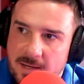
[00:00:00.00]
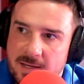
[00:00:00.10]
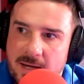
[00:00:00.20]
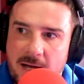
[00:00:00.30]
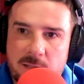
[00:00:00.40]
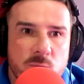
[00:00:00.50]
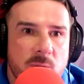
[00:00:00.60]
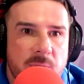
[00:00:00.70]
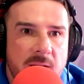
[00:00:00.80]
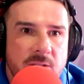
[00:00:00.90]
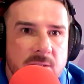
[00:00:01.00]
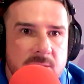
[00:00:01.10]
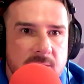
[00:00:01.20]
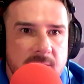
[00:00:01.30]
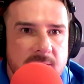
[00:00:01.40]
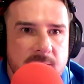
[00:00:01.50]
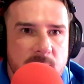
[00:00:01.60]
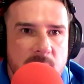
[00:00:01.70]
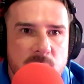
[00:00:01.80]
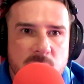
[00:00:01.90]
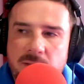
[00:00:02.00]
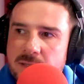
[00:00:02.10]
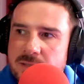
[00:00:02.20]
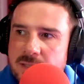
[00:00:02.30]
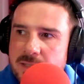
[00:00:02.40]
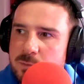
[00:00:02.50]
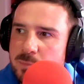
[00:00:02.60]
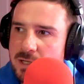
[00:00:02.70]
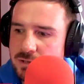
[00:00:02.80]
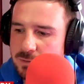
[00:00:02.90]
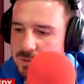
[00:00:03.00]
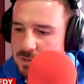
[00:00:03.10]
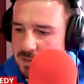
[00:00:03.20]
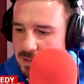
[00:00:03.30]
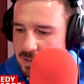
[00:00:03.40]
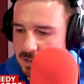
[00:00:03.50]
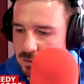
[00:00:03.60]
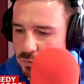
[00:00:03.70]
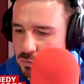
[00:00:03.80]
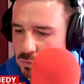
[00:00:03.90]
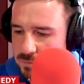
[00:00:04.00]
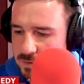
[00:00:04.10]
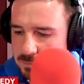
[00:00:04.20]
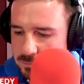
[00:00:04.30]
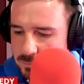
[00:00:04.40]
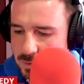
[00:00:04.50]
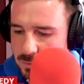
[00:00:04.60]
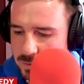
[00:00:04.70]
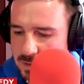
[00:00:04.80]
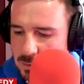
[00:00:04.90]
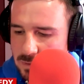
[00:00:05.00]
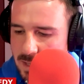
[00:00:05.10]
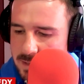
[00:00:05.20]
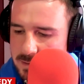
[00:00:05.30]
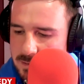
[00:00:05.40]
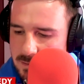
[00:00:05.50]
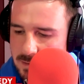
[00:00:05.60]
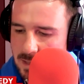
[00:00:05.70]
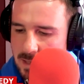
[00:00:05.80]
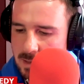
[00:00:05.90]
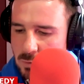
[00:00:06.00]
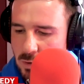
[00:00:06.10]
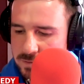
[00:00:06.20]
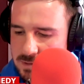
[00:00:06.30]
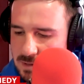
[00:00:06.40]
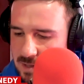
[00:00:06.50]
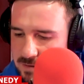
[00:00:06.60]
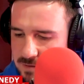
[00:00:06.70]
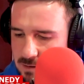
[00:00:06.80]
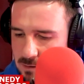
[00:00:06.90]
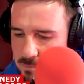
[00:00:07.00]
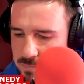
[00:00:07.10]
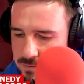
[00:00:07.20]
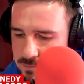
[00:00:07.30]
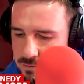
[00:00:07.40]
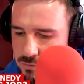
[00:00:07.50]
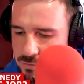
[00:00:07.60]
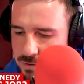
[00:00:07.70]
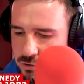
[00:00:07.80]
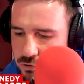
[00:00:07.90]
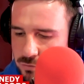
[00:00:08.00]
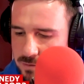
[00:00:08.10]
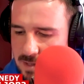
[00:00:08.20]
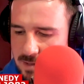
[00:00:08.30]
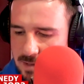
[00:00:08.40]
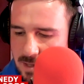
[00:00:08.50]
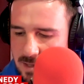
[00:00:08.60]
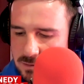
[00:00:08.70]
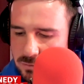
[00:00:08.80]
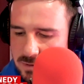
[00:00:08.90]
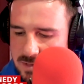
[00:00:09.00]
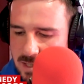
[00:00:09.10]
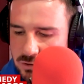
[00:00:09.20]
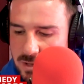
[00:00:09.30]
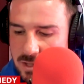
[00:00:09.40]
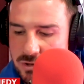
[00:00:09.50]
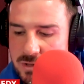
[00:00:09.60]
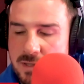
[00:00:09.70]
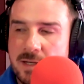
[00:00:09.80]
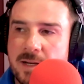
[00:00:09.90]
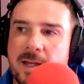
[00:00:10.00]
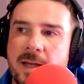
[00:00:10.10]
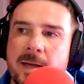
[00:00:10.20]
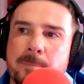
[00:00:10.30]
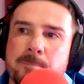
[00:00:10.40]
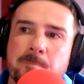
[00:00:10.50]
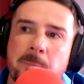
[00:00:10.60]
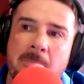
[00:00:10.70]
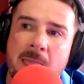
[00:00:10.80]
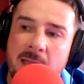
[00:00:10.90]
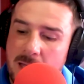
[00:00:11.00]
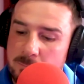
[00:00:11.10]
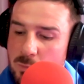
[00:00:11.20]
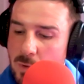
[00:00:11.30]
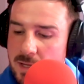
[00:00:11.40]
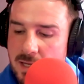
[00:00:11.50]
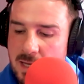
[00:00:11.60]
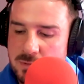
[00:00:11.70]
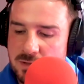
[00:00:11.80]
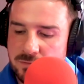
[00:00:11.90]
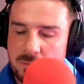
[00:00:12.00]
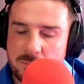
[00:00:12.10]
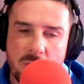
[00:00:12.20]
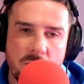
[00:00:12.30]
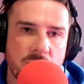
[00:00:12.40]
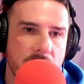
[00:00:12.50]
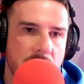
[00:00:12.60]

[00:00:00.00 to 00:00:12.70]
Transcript: he can handle the pressures because mm-hmm. mm -hmm. he, he was under serious pressure when uh, he took over when Neil Lennon um, obviously left the club. So he's shown that he can handle the situation. Um, and by winning games of football,